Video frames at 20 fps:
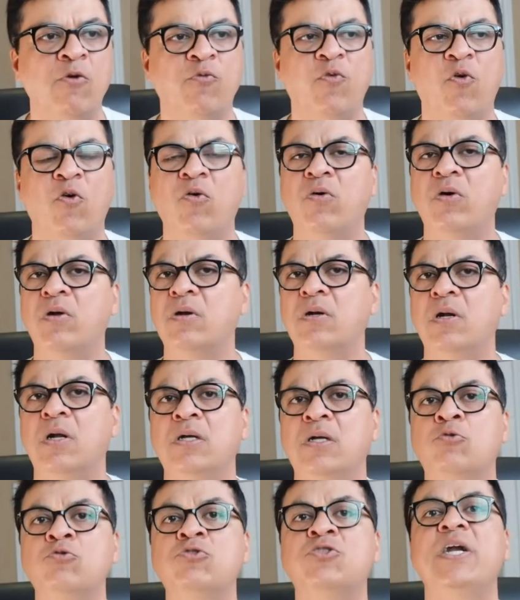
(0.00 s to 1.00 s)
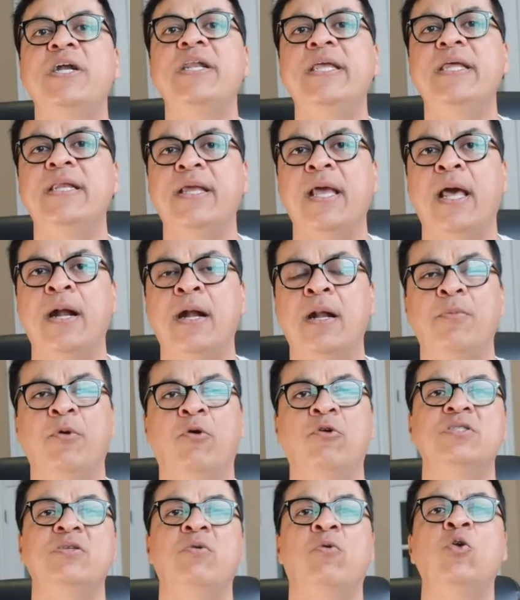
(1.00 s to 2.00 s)
for uh, to study in Canada
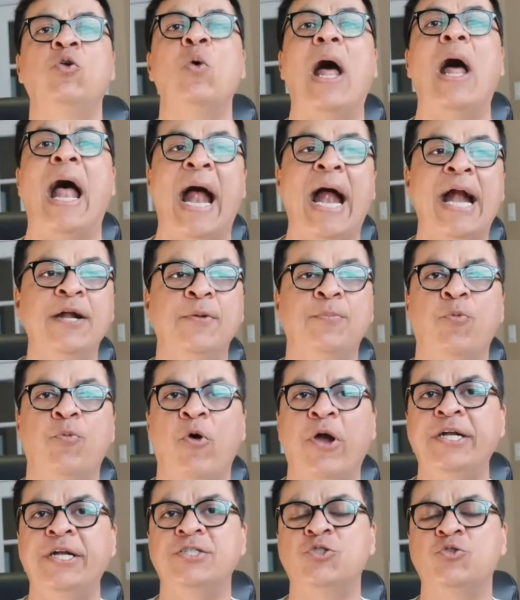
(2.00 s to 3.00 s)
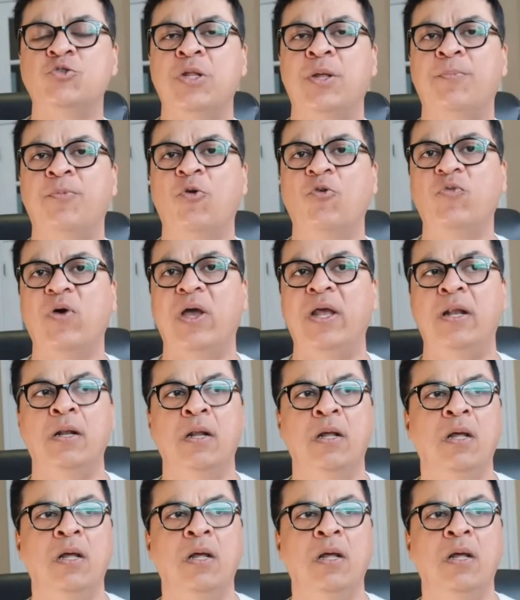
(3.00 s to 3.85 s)
because they want to add points to their profile.